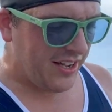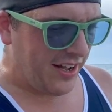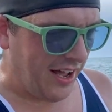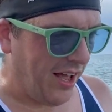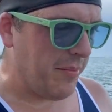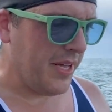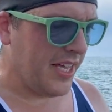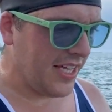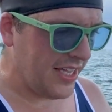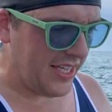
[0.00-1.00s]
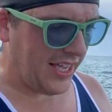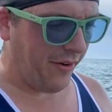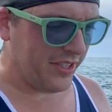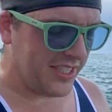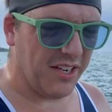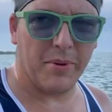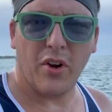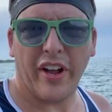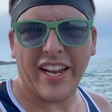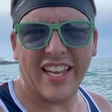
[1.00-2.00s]
I would say it's
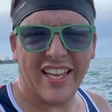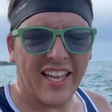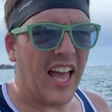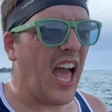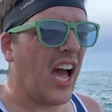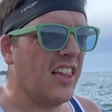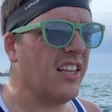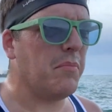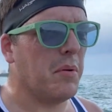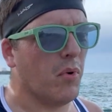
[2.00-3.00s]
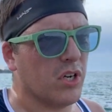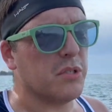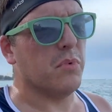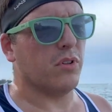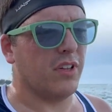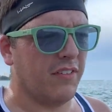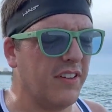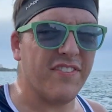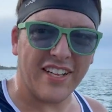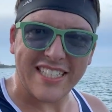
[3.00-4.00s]
going a little bit more smoothly if he
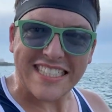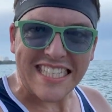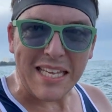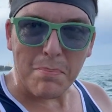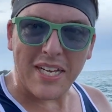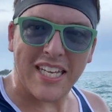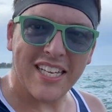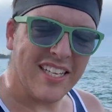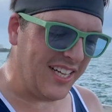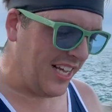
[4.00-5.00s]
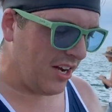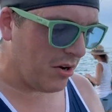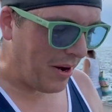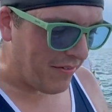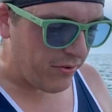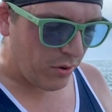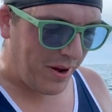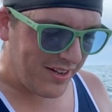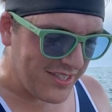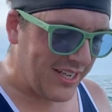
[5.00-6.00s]
fell asleep. About 4
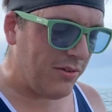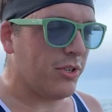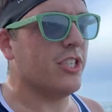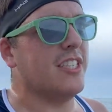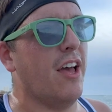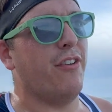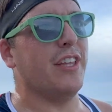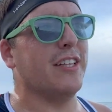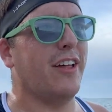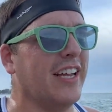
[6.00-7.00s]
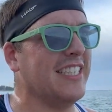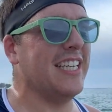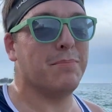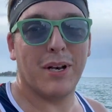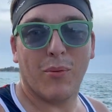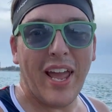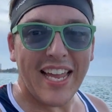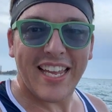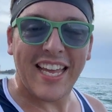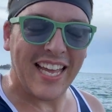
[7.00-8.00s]
miles in, which is definitely the longest he's been awake.
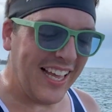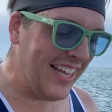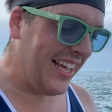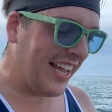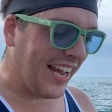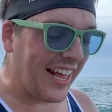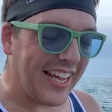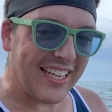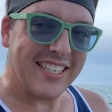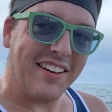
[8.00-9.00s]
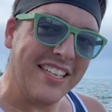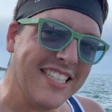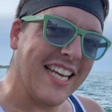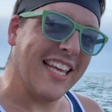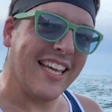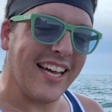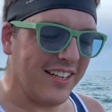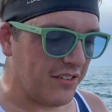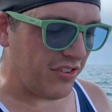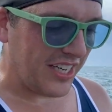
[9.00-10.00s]
And I can tell he's getting kind
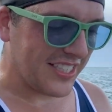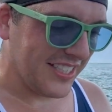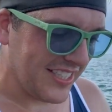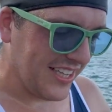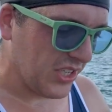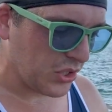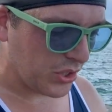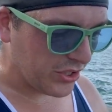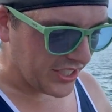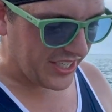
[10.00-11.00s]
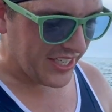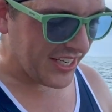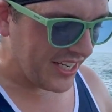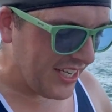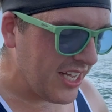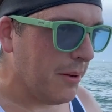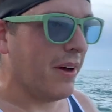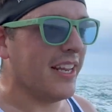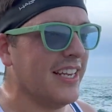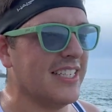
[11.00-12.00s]
of restless in the stroller, but
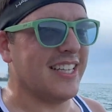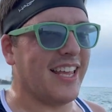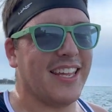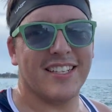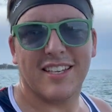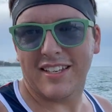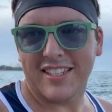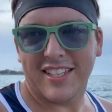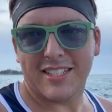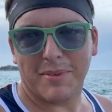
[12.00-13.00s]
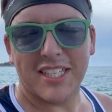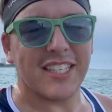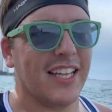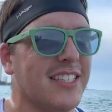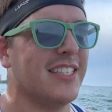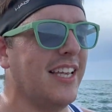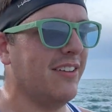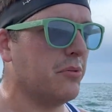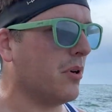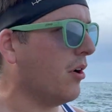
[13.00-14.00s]
he is liking some of the sights and sounds
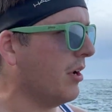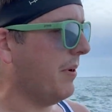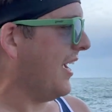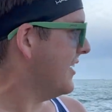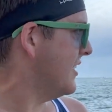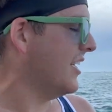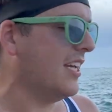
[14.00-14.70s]
we're going past.